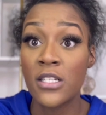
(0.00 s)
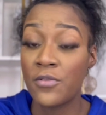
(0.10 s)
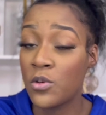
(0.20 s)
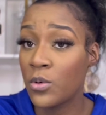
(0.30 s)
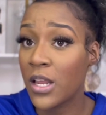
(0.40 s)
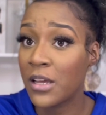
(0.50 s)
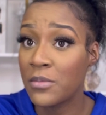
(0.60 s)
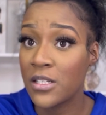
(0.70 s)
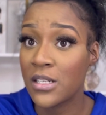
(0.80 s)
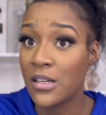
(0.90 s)
If you would like
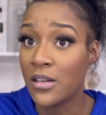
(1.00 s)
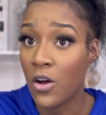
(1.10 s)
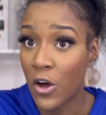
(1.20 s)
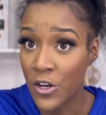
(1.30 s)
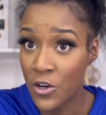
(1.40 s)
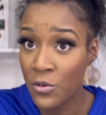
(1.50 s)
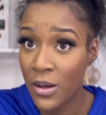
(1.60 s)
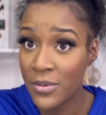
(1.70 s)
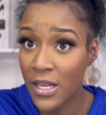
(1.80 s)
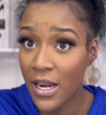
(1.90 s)
me to audit your
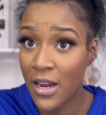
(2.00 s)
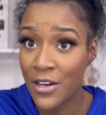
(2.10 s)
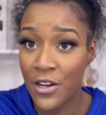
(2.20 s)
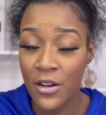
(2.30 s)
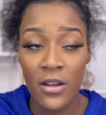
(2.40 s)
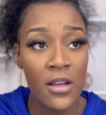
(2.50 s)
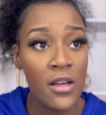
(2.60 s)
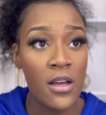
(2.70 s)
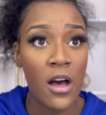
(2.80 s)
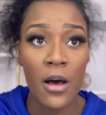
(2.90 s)
website on here,
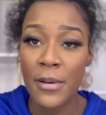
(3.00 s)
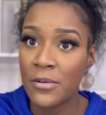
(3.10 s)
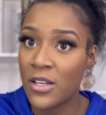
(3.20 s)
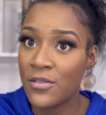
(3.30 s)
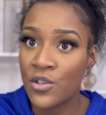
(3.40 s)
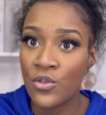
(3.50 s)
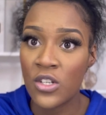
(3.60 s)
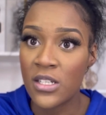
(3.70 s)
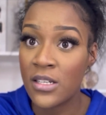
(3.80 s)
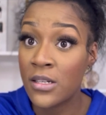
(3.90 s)
I would love to.
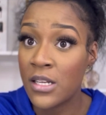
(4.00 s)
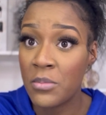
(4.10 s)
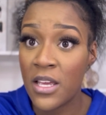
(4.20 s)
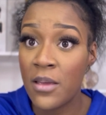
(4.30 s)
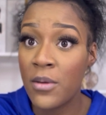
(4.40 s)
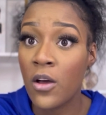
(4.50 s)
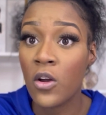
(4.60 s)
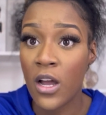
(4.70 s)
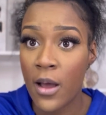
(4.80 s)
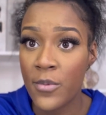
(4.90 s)
Just send me an email or
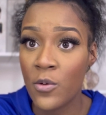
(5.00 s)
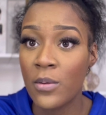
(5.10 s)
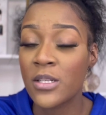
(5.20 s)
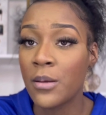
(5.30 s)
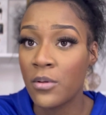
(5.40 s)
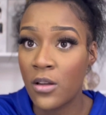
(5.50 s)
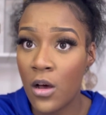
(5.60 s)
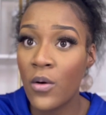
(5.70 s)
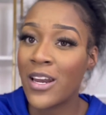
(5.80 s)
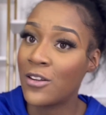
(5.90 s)
comment your website
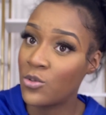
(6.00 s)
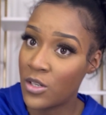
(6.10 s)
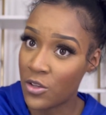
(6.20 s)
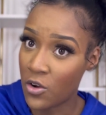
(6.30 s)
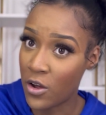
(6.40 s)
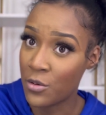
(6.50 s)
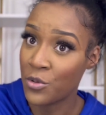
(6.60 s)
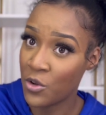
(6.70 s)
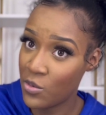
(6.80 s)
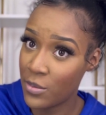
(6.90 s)
below and I'll do another audit with
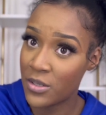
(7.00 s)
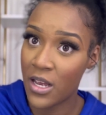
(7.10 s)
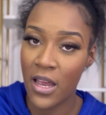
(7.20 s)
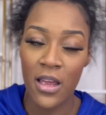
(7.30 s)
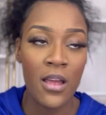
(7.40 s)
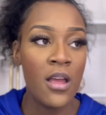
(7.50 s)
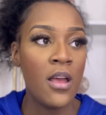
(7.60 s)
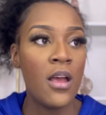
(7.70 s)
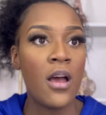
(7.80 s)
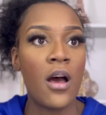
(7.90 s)
your website.
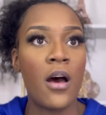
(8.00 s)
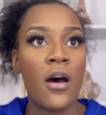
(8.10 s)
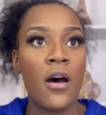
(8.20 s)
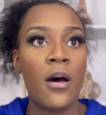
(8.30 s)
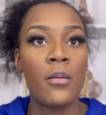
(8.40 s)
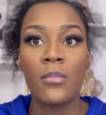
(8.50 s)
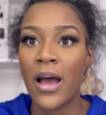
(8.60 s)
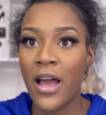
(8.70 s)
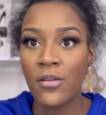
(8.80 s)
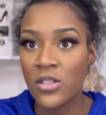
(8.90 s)

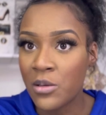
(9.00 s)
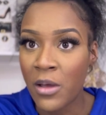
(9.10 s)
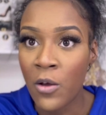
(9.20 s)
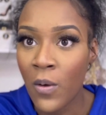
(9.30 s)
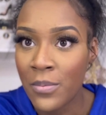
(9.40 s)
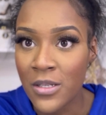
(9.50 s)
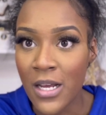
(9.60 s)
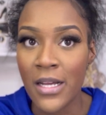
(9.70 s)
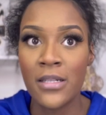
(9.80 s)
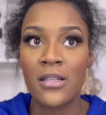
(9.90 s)
I obviously make
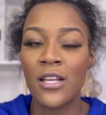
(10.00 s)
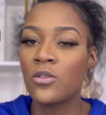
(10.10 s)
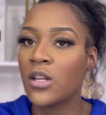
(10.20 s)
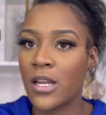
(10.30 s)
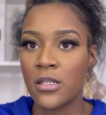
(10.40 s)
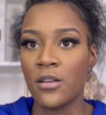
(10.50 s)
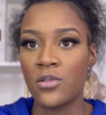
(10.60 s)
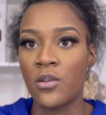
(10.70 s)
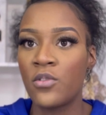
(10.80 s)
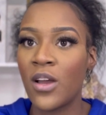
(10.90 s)
websites. I do a lot of stuff.
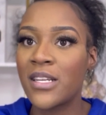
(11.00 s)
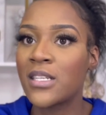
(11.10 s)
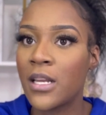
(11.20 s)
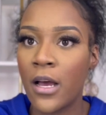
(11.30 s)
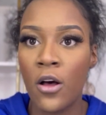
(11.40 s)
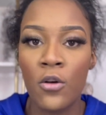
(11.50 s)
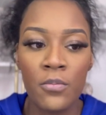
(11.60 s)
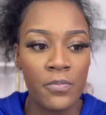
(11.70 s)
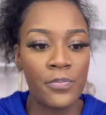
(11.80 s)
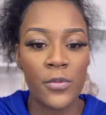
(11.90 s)
So if you guys need help,
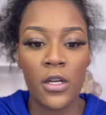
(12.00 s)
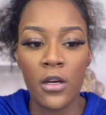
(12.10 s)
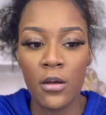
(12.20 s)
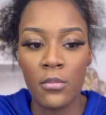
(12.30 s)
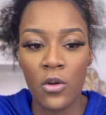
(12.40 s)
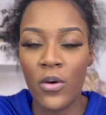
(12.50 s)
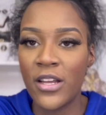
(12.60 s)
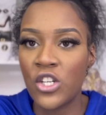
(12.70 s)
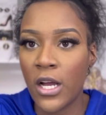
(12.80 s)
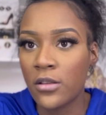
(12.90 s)
go ahead,
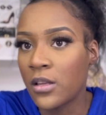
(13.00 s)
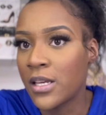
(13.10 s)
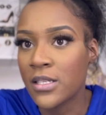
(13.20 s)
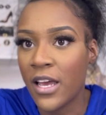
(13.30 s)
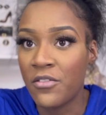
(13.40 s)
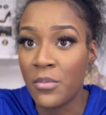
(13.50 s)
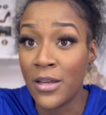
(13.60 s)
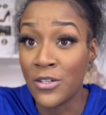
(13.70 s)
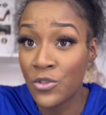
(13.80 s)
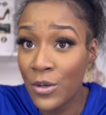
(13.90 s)
check out the links I have in my
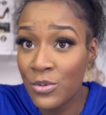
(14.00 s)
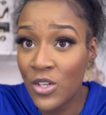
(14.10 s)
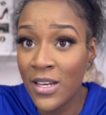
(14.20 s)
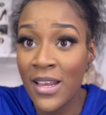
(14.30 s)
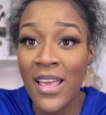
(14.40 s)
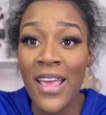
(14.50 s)
description,